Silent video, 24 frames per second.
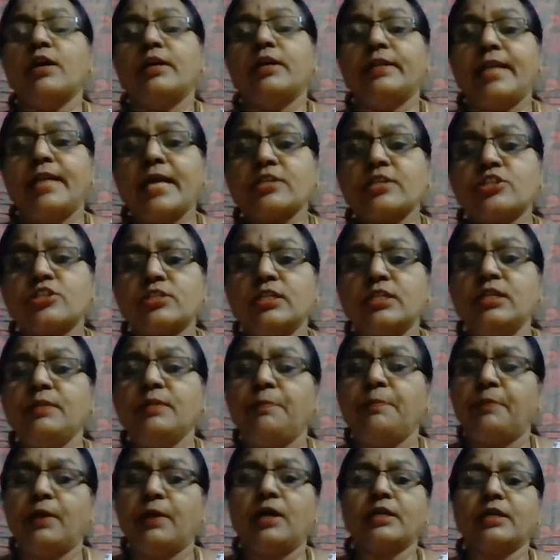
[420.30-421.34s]
national
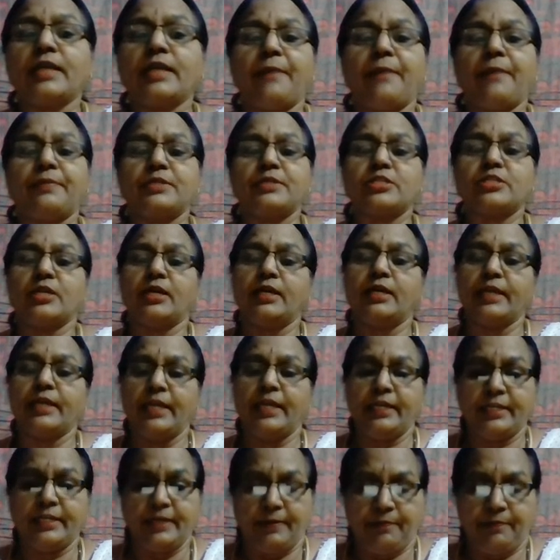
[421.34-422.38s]
per capita
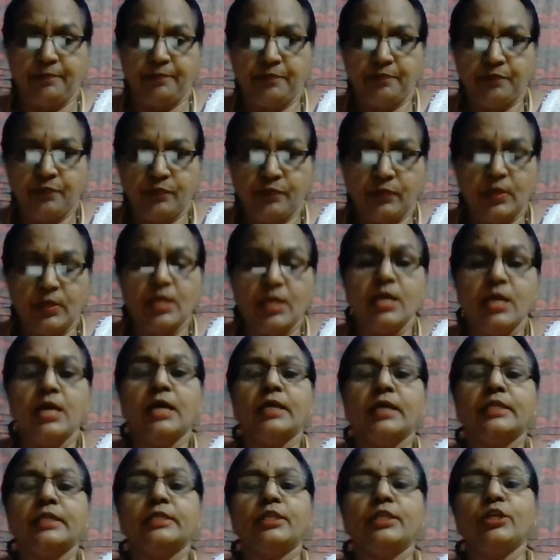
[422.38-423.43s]
income.
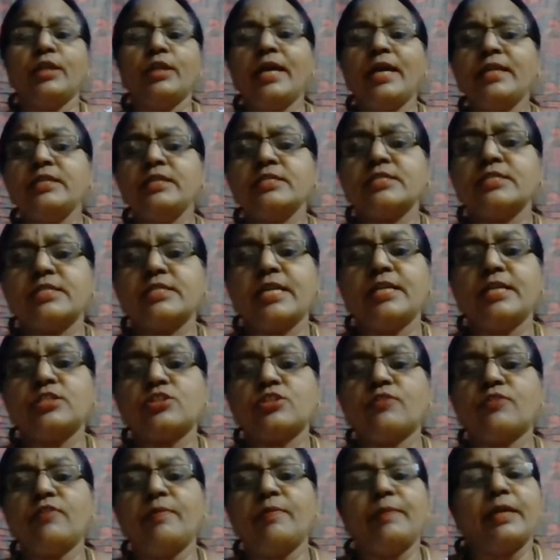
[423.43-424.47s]
The United States
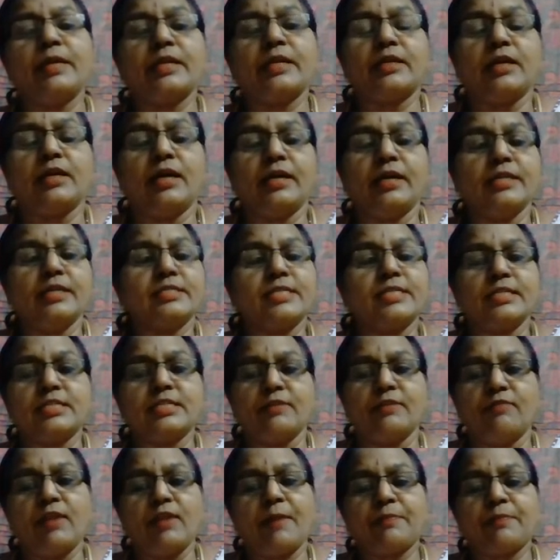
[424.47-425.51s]
of America is a
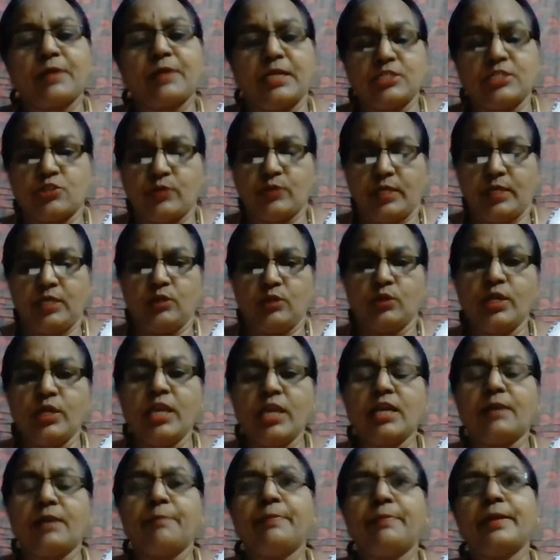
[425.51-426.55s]
developed country. Okay,
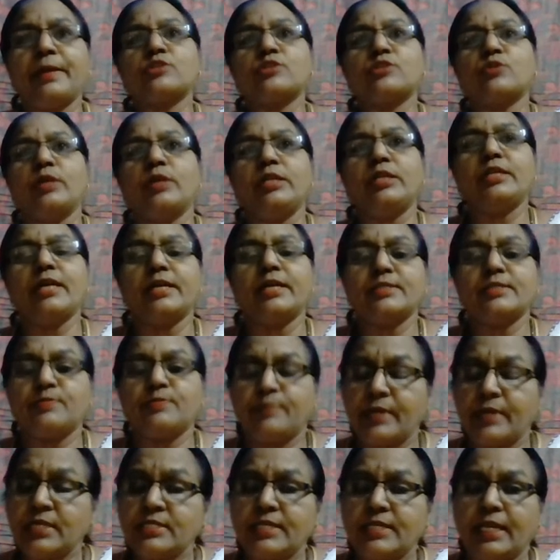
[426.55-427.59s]
compared to India and
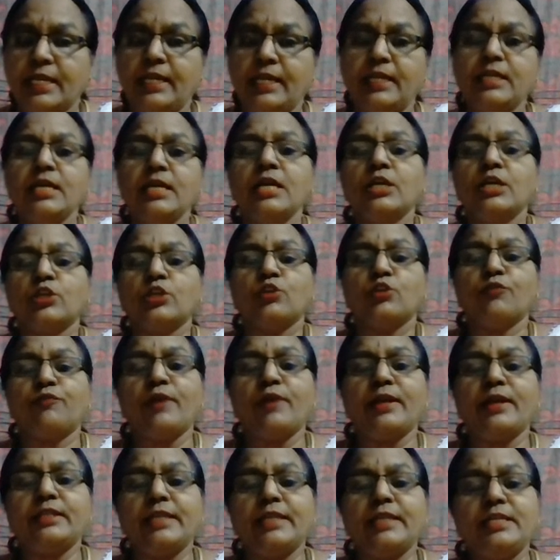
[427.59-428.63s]
Brazil, you
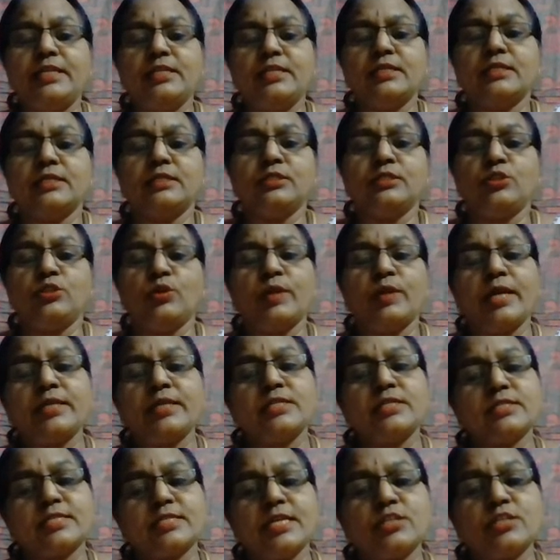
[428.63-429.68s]
find the United
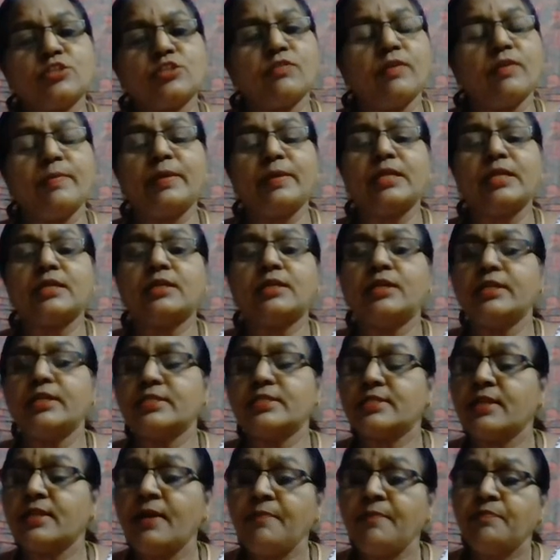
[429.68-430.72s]
States of America is
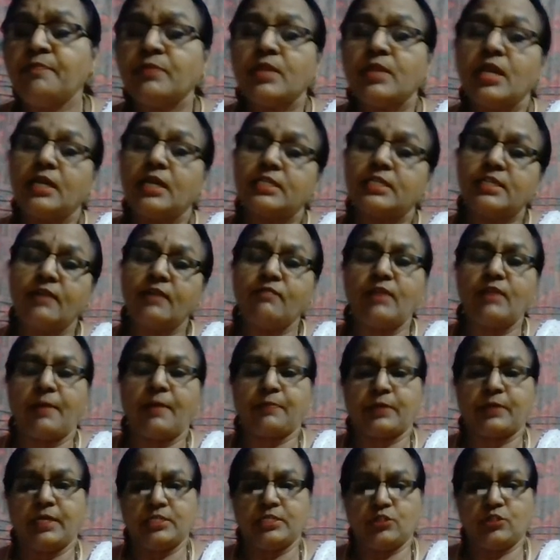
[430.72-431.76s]
a developed
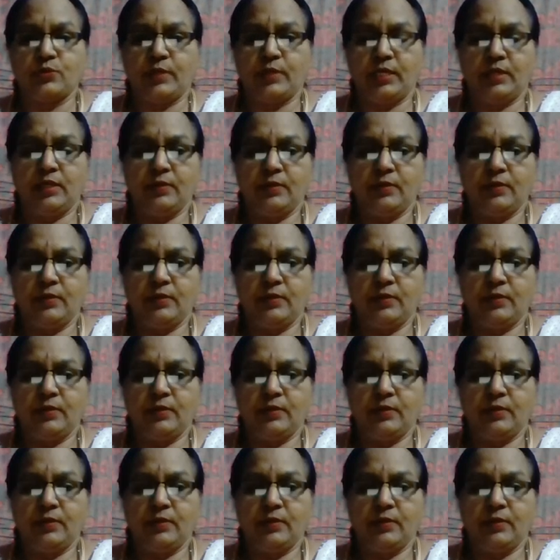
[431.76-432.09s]
country.